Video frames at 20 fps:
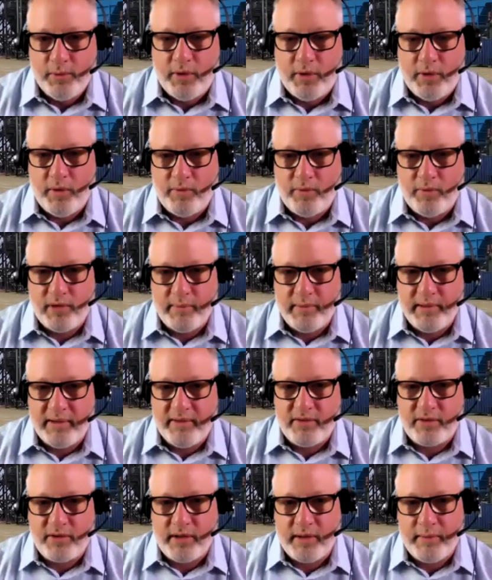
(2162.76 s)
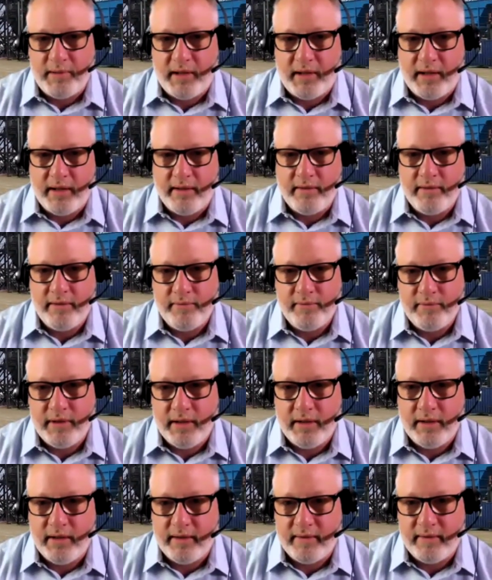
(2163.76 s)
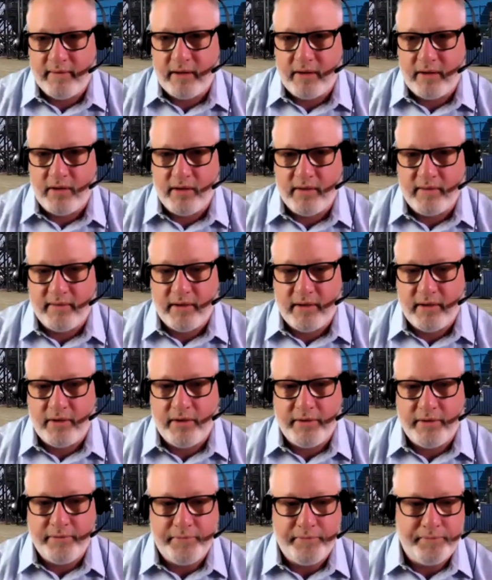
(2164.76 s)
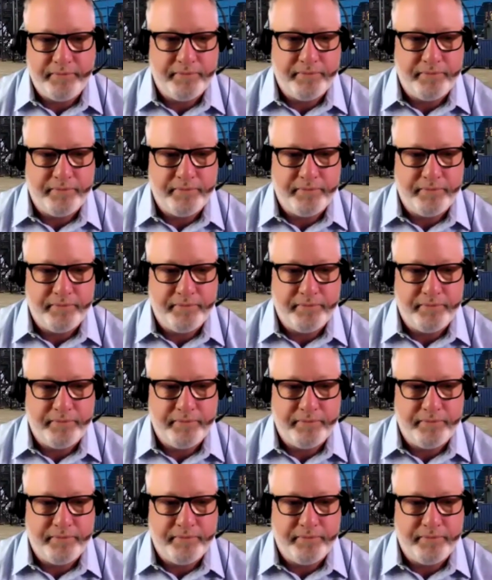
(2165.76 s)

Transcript: will hopefully be streamlined, et cetera, et cetera.